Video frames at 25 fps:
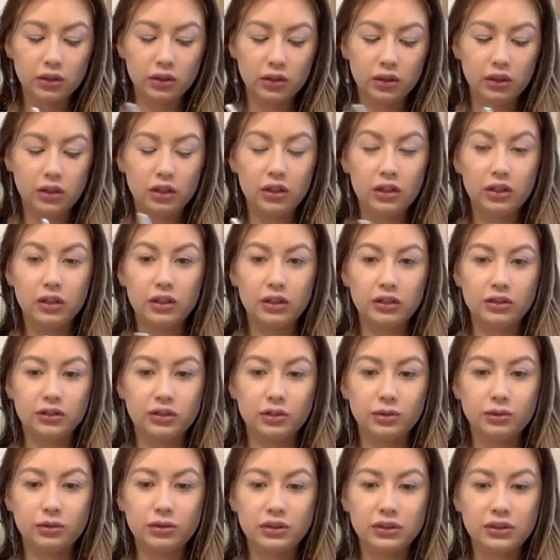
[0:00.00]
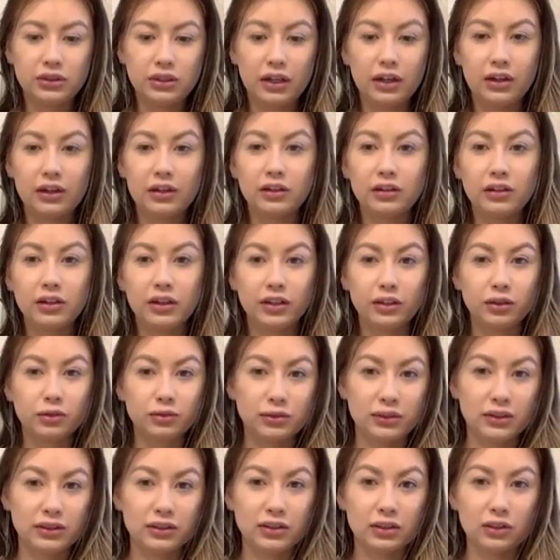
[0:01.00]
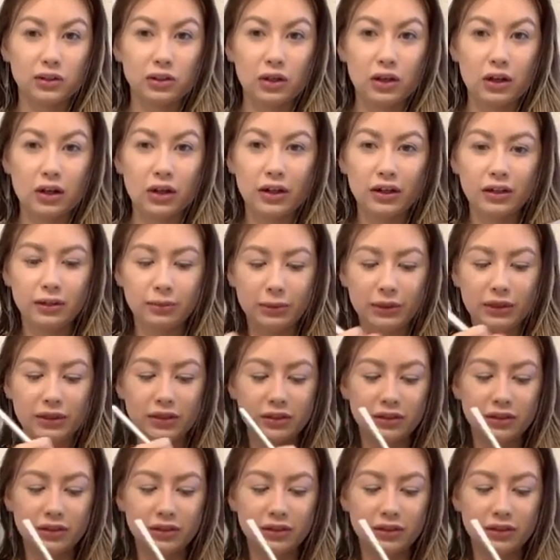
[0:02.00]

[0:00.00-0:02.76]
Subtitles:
As you can tell, I use this a lot because